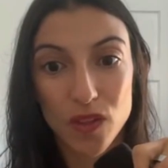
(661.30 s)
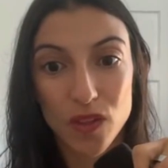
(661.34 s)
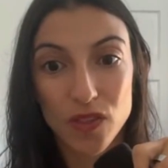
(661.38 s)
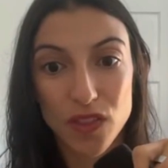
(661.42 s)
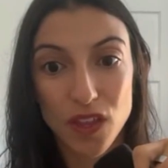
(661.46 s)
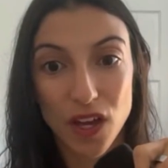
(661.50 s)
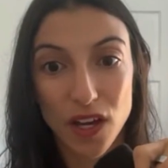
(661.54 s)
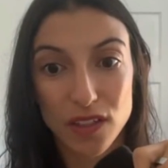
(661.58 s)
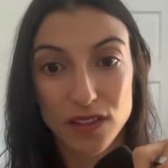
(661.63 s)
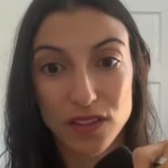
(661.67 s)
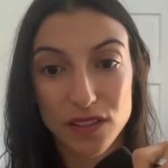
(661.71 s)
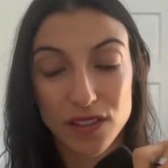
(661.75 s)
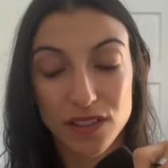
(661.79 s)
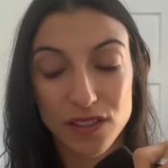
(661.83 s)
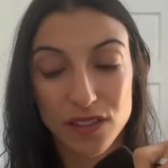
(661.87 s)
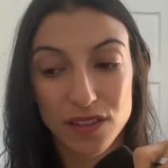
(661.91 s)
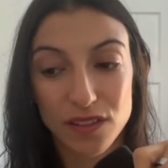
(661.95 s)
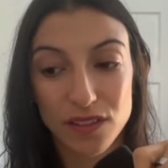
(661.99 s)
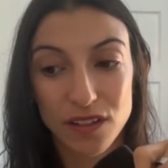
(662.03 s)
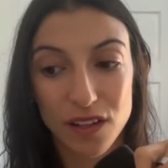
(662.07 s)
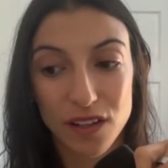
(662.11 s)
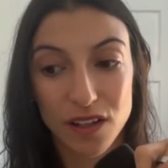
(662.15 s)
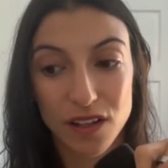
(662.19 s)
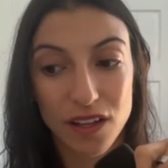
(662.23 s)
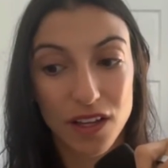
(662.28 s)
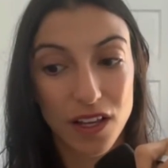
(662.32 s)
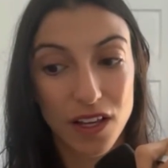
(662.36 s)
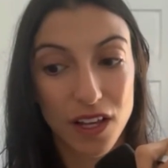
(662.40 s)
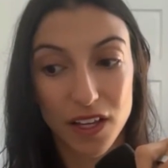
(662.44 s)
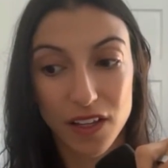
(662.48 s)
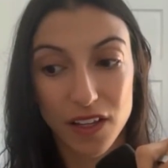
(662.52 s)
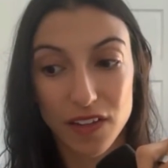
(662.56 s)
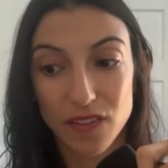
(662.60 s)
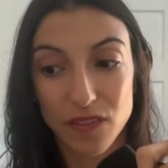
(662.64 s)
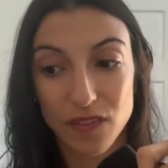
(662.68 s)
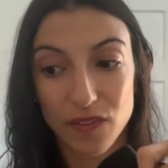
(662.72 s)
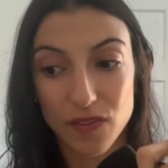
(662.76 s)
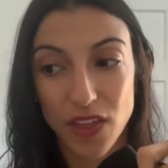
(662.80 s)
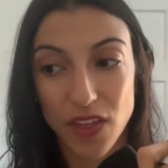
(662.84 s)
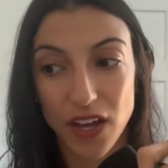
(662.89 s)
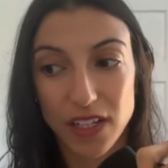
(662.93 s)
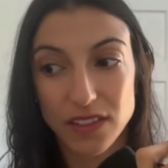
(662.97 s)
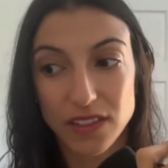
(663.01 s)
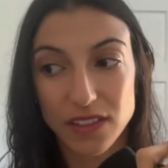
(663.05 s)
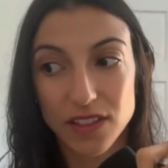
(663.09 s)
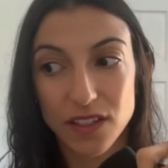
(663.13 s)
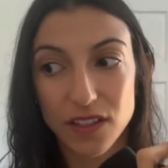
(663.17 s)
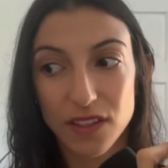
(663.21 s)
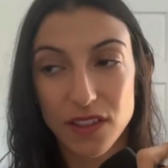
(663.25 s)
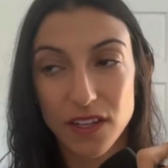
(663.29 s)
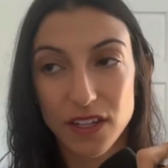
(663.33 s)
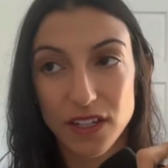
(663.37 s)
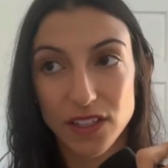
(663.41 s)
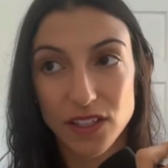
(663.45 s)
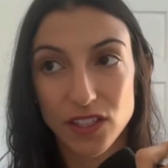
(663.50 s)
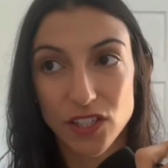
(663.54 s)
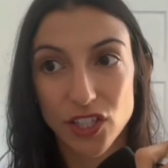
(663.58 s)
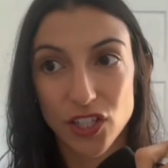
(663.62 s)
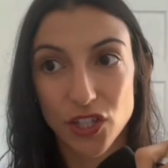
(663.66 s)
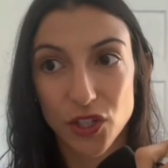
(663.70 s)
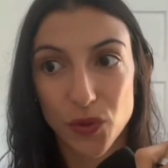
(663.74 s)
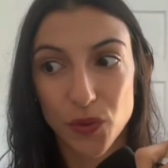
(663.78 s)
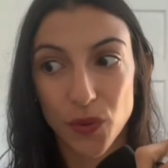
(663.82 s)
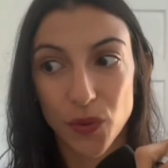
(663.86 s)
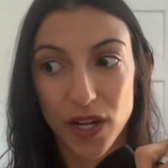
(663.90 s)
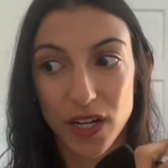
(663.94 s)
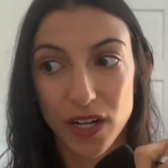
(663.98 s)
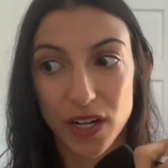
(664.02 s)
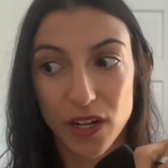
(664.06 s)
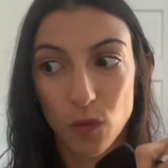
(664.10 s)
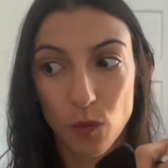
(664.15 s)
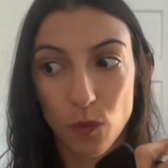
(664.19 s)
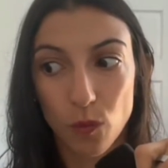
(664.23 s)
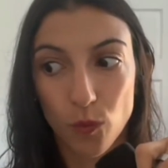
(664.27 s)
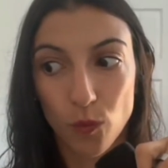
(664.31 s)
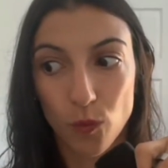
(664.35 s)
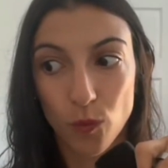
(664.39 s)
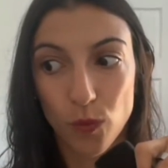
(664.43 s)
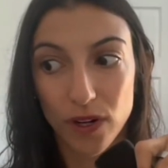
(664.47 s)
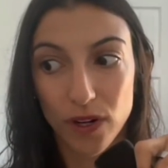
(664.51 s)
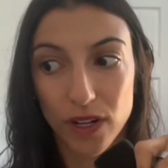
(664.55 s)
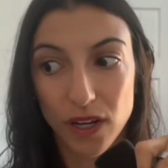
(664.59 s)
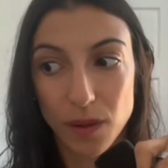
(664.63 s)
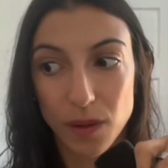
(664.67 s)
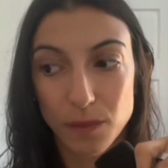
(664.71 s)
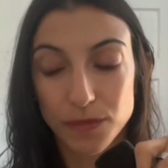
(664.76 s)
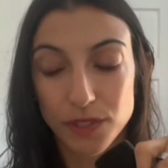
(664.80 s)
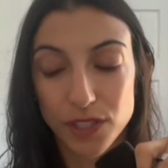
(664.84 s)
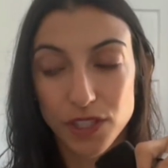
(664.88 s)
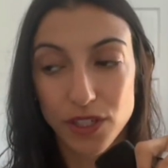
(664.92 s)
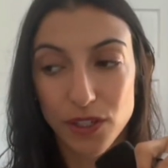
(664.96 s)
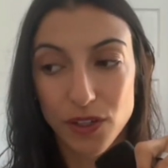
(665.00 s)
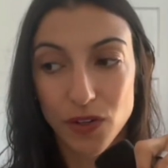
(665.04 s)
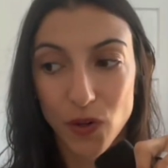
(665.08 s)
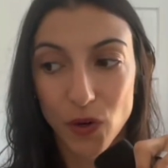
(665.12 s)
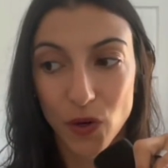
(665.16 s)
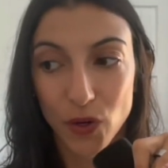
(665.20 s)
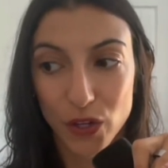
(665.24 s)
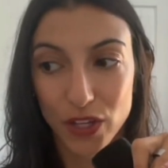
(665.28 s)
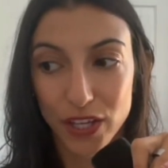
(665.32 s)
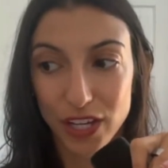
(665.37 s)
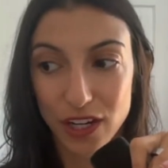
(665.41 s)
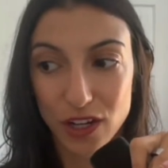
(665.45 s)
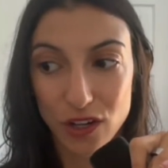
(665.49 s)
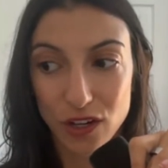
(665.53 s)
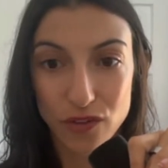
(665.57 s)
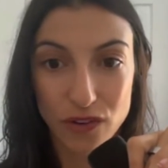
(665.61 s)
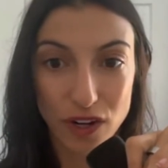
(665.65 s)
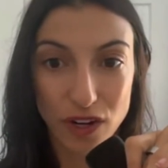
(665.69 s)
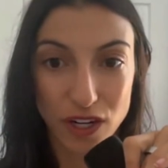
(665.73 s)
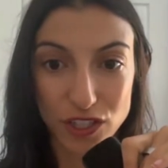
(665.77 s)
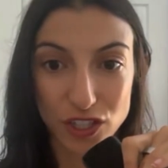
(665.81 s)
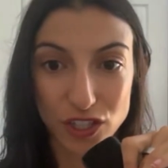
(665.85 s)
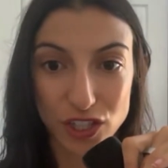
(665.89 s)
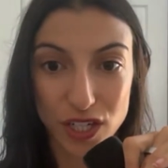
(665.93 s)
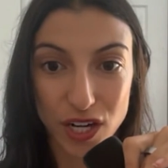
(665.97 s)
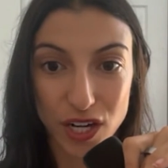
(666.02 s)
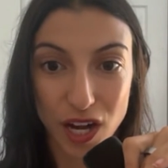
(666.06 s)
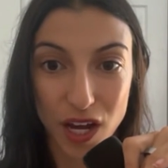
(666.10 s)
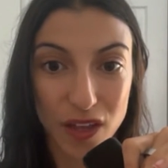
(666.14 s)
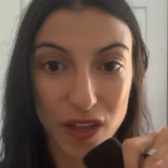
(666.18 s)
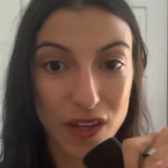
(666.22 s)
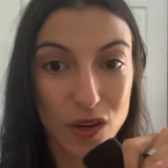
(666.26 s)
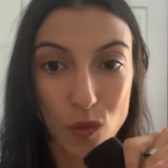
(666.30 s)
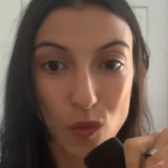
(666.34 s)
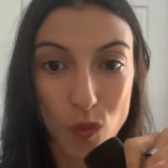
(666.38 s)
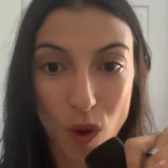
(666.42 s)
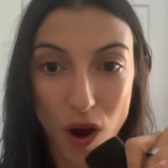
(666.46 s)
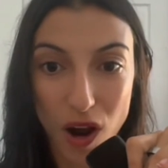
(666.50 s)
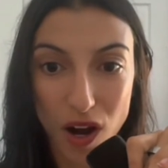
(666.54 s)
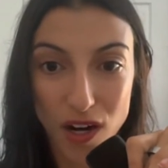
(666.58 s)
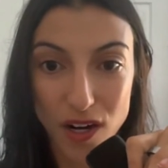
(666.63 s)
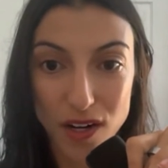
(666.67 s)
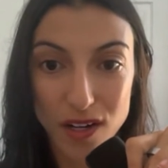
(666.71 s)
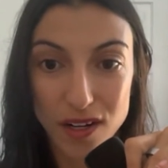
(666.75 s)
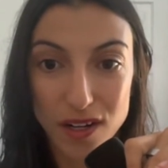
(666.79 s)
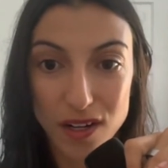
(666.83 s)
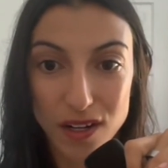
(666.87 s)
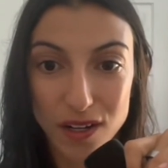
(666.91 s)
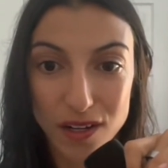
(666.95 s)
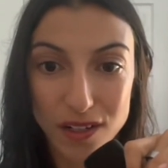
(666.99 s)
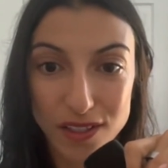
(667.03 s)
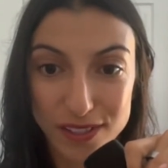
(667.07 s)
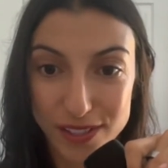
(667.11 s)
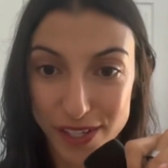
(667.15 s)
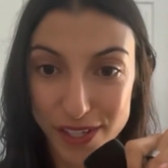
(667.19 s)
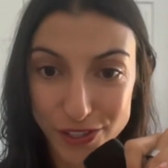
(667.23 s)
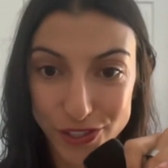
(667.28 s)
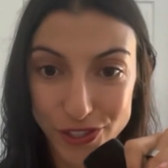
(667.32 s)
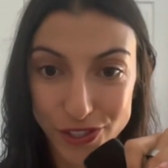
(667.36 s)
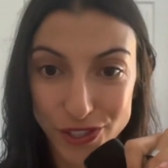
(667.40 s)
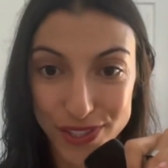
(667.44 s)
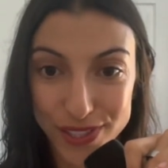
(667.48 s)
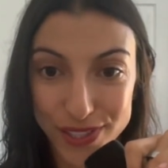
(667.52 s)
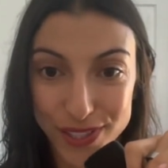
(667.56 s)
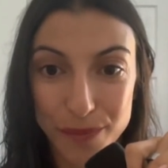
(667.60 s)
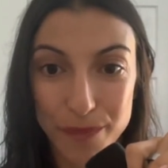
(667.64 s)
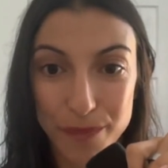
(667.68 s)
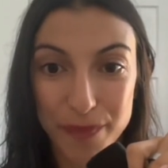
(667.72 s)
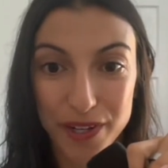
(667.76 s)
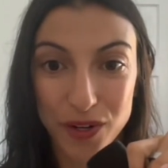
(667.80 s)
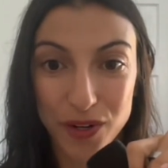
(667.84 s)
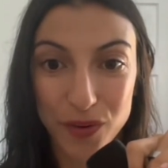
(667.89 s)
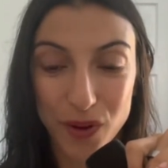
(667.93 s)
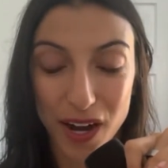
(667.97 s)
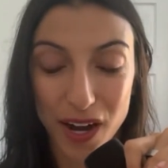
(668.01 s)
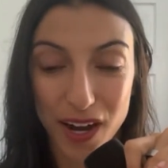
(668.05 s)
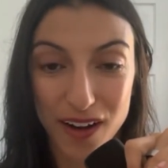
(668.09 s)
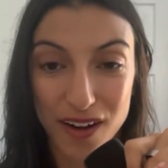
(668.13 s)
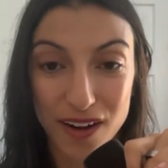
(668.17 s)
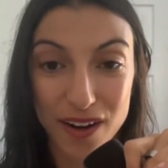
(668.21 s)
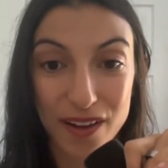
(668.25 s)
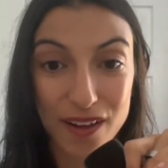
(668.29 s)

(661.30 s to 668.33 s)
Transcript: that's the thing too. And when it comes to early intervention, I like walk into sessions and I'm like, okay,